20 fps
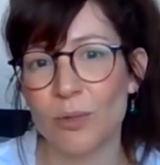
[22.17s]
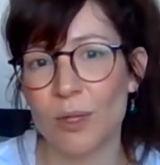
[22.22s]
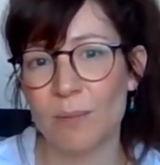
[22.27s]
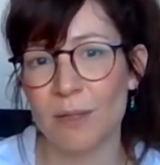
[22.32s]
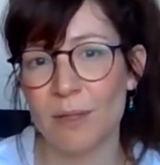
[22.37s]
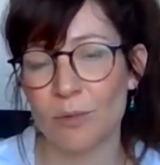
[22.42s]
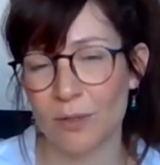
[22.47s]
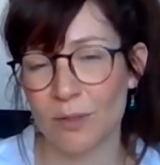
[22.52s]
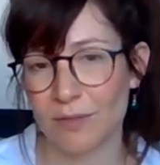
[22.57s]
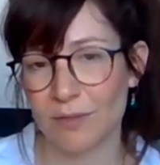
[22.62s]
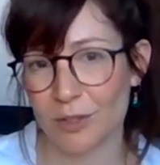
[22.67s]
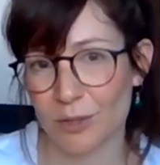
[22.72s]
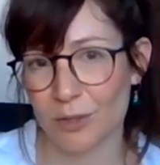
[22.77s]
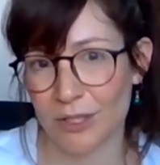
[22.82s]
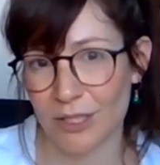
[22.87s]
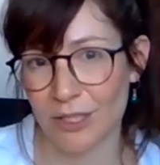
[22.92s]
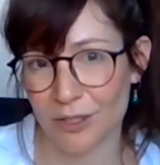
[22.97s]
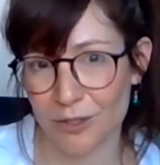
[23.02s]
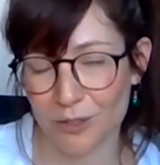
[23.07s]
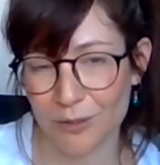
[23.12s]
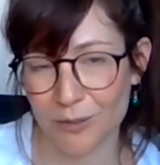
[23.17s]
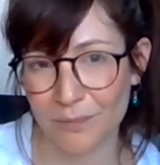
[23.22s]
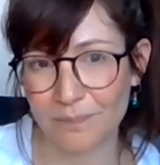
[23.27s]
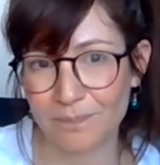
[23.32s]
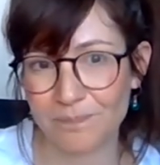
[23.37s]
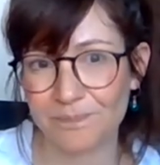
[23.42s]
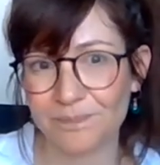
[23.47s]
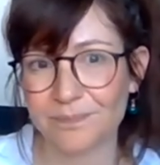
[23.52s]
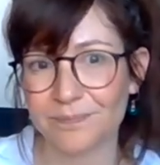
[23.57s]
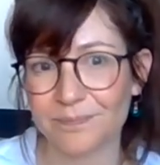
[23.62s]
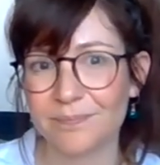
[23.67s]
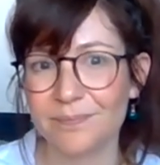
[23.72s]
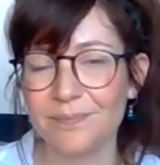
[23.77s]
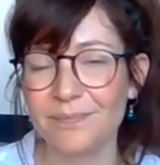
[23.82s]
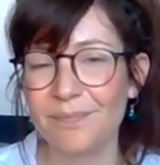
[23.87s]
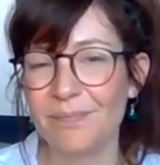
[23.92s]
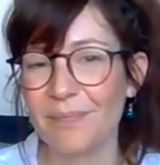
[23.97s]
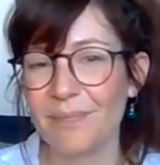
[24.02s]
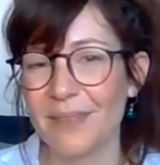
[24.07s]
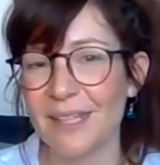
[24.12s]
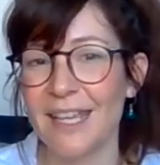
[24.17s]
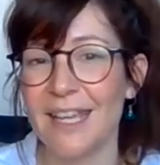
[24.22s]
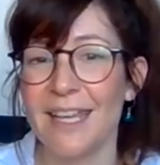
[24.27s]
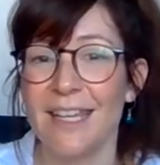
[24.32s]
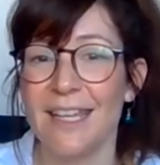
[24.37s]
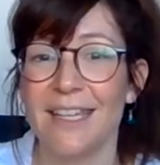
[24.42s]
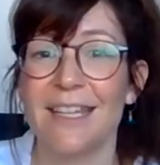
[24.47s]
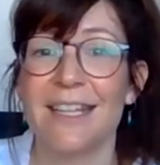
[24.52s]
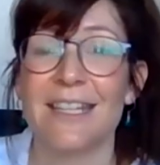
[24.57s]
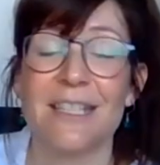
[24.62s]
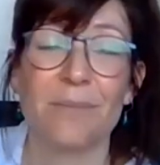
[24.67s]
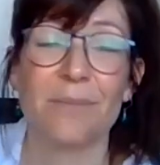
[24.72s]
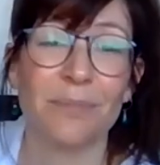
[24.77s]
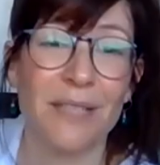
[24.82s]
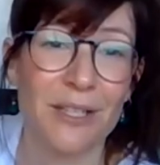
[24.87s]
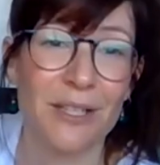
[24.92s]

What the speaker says: Women Within Tradition. It is